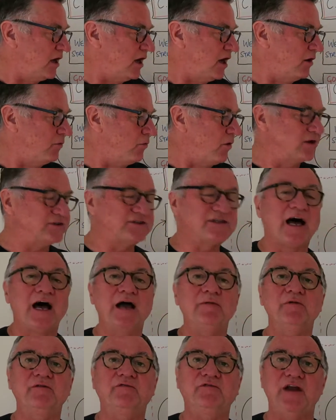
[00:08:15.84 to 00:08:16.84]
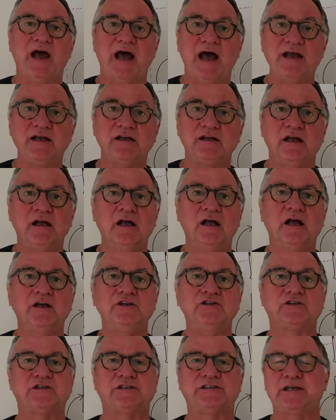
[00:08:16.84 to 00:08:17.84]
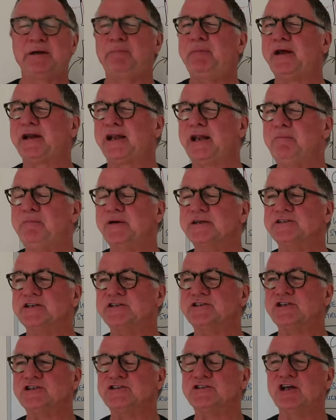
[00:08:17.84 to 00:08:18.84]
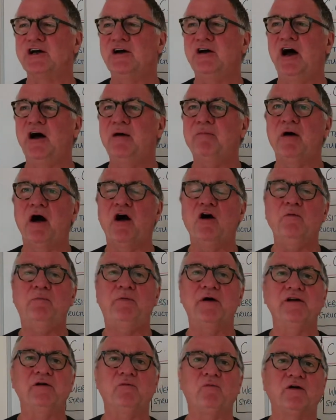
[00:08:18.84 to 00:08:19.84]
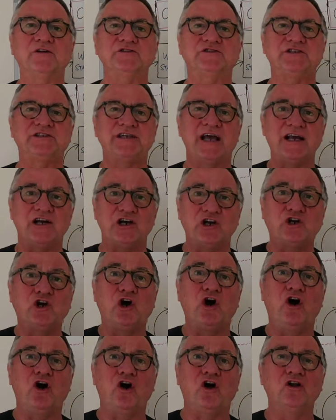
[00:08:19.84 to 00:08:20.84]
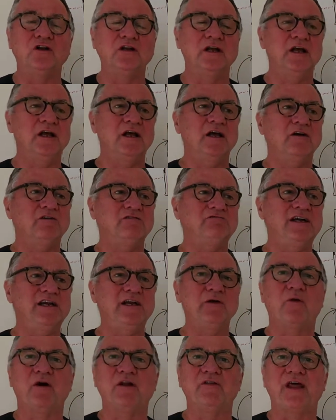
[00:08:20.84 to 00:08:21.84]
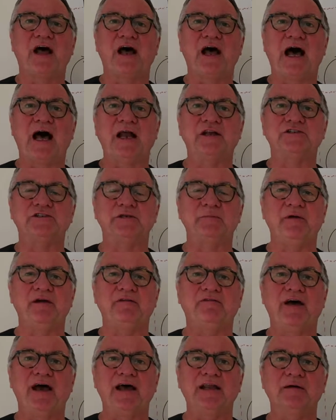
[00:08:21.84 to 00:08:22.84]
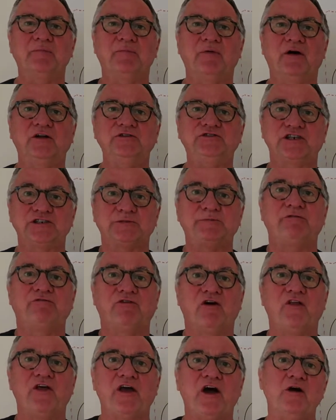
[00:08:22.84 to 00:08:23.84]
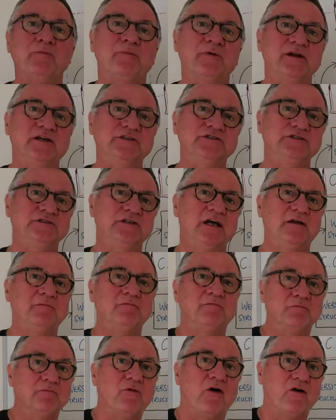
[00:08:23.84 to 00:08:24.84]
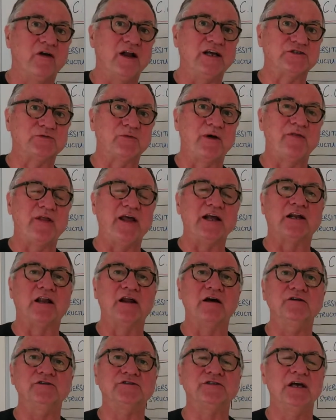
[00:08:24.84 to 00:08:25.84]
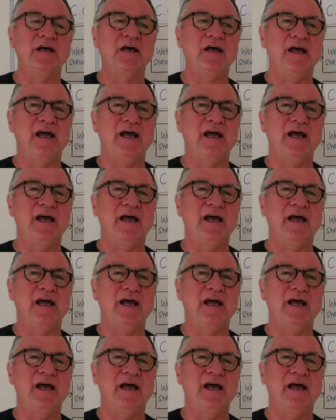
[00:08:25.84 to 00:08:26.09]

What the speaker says: What time of day? Typically businesses that open and want to take a call really want that ad to be available just before they open and more or less when they close.